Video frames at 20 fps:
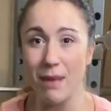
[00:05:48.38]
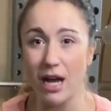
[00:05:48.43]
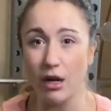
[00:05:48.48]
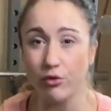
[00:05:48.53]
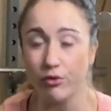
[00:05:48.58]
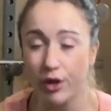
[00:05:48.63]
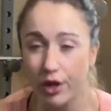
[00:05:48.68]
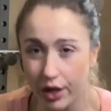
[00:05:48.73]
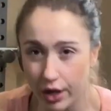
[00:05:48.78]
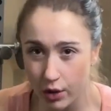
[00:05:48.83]

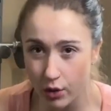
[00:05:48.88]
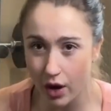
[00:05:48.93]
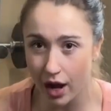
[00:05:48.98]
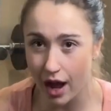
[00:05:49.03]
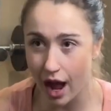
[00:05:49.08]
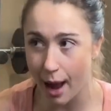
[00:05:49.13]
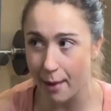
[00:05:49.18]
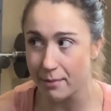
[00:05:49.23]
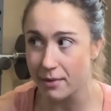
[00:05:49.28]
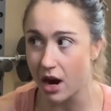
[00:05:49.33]
row,
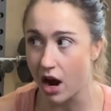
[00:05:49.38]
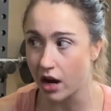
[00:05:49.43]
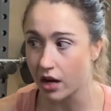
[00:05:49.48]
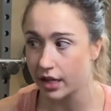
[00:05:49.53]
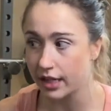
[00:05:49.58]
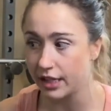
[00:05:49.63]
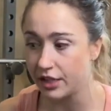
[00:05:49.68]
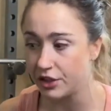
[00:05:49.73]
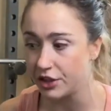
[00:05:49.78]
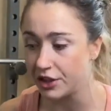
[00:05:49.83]
I'm not
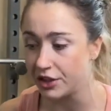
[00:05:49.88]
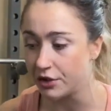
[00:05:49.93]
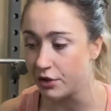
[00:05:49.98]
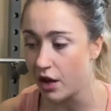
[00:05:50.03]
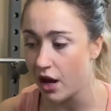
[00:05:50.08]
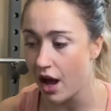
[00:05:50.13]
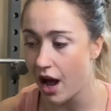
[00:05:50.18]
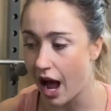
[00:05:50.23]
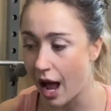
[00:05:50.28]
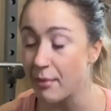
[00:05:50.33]
gonna do,
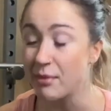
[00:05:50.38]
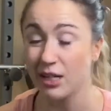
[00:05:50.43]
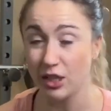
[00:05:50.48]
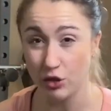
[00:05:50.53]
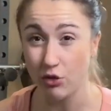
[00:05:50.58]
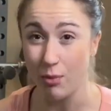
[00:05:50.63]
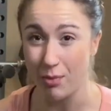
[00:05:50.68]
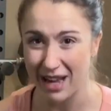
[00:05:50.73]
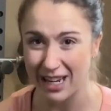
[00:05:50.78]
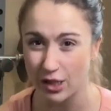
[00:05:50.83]
I'm gonna do a
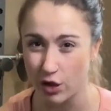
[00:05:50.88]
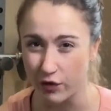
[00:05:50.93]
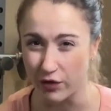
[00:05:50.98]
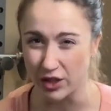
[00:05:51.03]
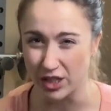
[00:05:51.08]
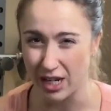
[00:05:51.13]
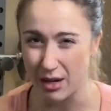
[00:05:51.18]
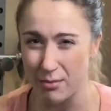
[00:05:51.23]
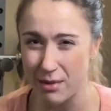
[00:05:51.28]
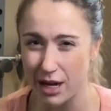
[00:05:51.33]
bent over
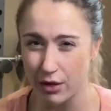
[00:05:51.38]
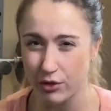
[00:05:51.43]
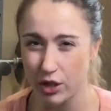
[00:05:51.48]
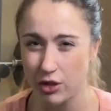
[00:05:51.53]
dumbbell row.